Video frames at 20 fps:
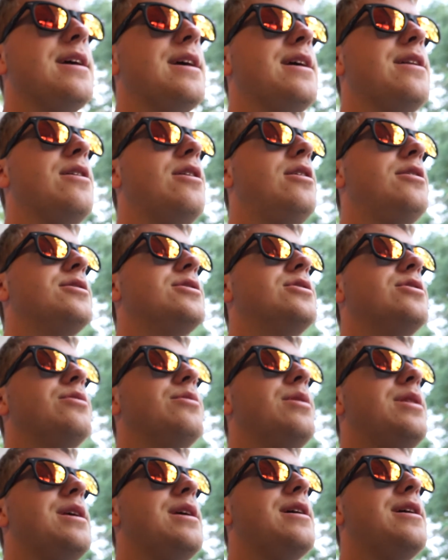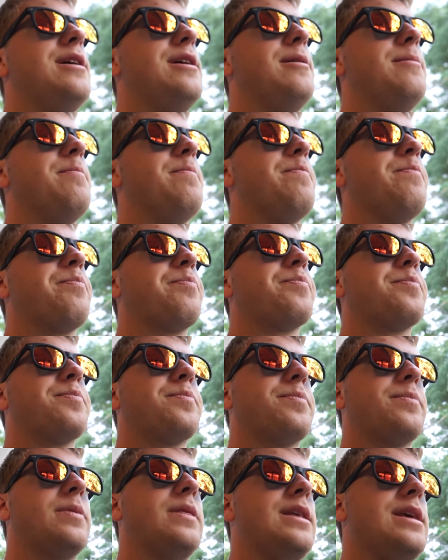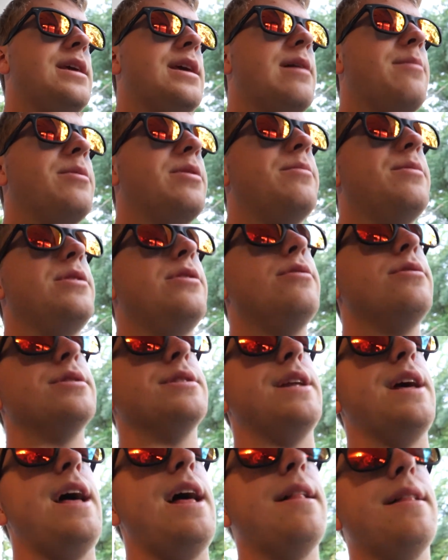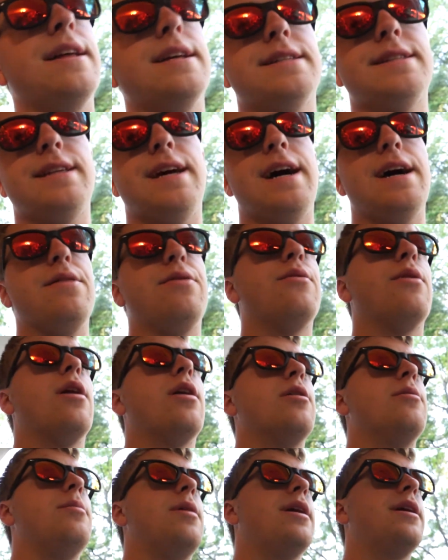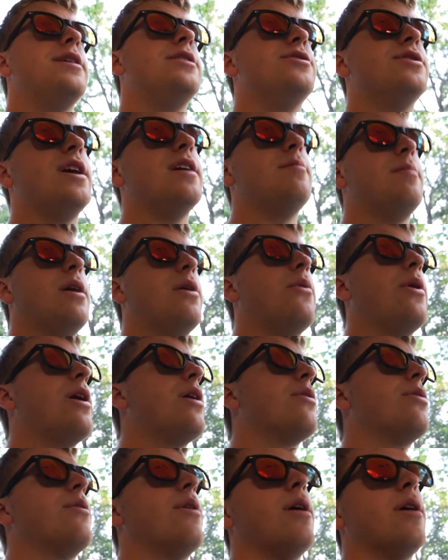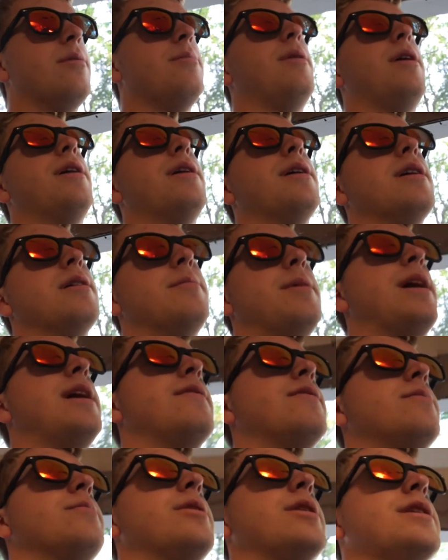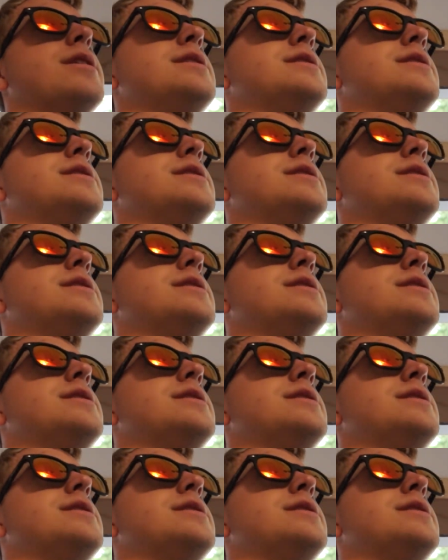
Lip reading: and also I'm going to be using the LS9 throttle body, drive-by-wire throttle body, and my aftermarket